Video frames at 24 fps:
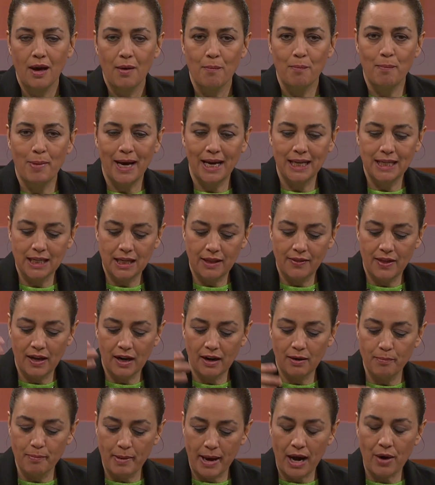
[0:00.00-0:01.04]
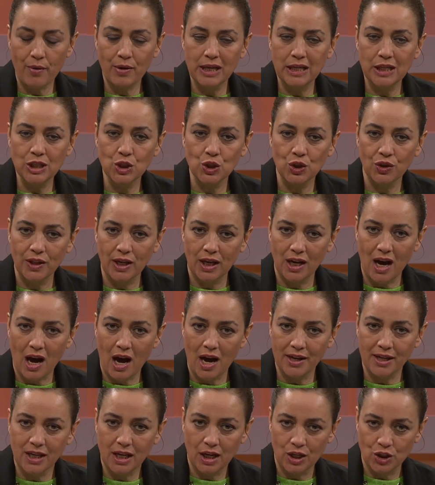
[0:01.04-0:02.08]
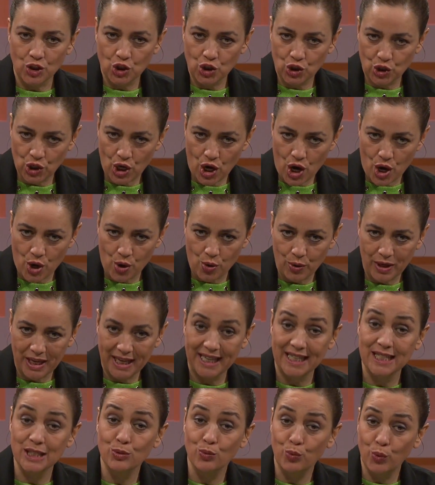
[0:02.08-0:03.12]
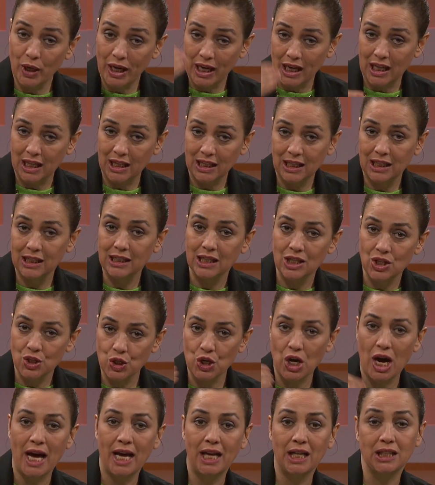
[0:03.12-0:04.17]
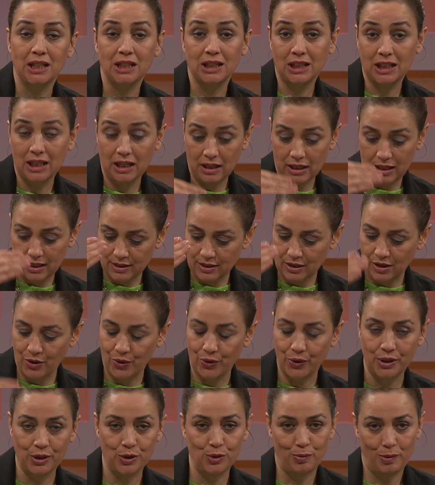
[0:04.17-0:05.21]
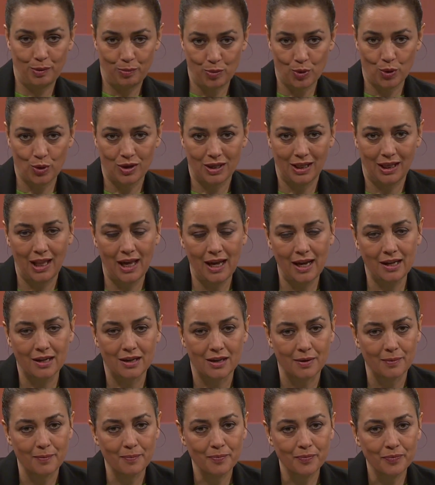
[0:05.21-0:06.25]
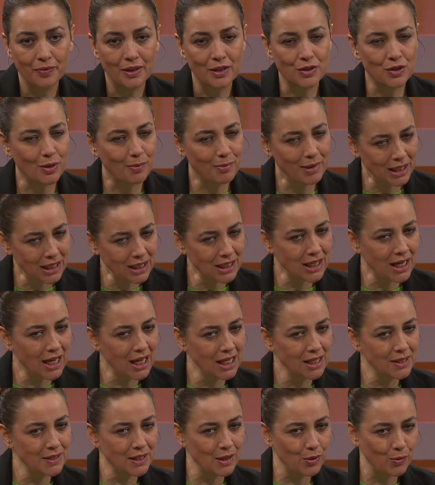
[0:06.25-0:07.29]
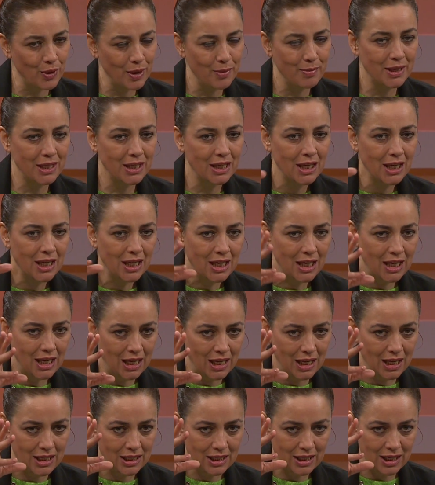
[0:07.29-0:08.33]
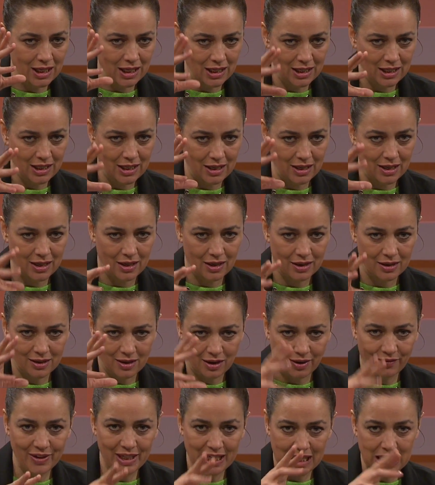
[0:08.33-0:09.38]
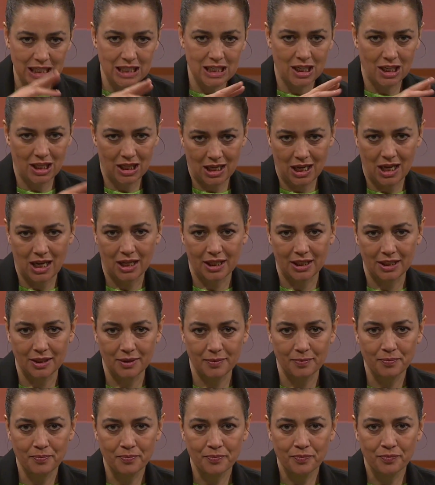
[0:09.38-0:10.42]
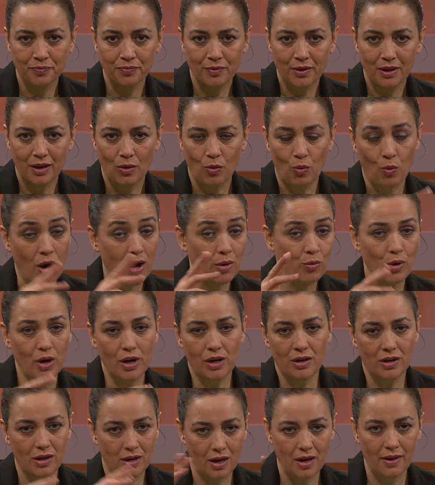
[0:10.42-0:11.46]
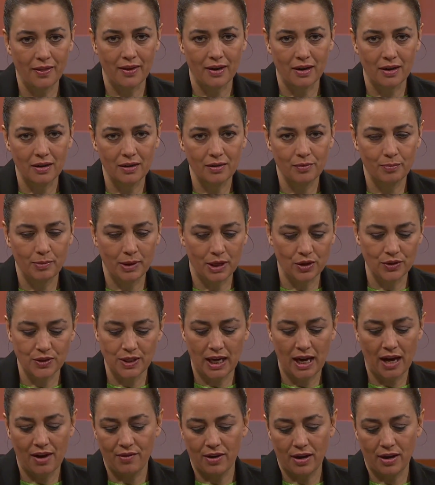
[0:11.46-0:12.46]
But they're barren so that God can show His will in the child that is going to be born later. So many times the women in the covenantal line, one way or another, because they have